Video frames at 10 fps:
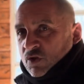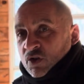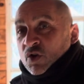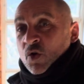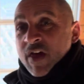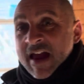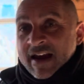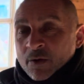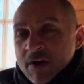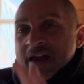going to go there
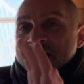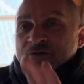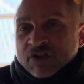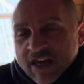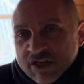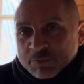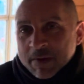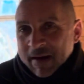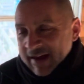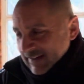now. I've changed my
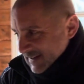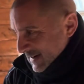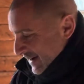mind.